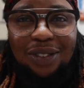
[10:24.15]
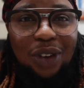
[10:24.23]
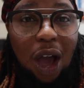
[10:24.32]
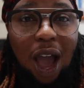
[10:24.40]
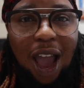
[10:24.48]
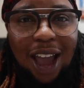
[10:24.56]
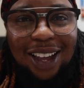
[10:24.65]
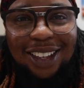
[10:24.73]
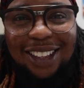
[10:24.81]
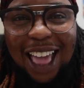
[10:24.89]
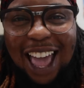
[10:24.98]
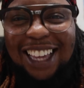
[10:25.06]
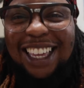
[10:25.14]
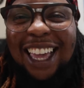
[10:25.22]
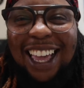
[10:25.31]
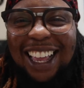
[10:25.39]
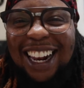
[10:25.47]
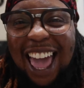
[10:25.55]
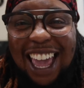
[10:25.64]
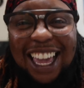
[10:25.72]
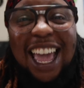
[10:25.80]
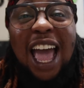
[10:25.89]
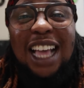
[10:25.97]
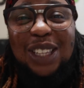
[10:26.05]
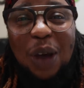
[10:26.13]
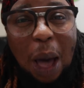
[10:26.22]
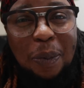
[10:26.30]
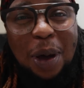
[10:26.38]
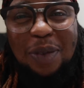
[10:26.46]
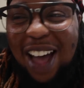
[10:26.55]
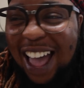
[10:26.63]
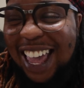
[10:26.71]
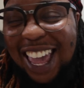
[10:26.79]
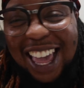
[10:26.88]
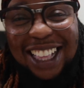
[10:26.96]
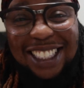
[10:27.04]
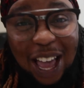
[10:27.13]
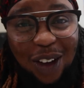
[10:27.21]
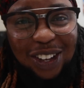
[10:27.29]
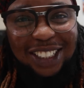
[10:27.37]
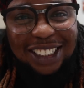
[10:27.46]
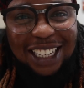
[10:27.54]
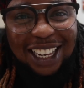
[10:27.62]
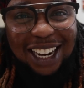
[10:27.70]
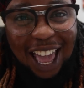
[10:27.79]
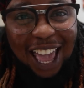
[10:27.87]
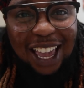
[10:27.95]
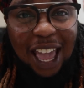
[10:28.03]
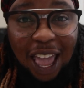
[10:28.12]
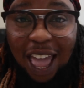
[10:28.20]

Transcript: all right, like, like, so I put my hands out and shit, like,